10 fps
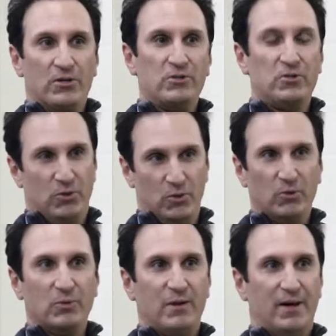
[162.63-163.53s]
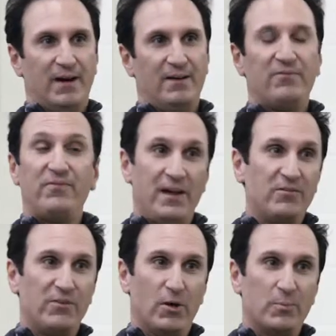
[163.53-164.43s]
in 2
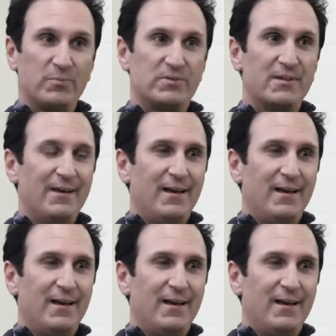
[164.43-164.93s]
fan films,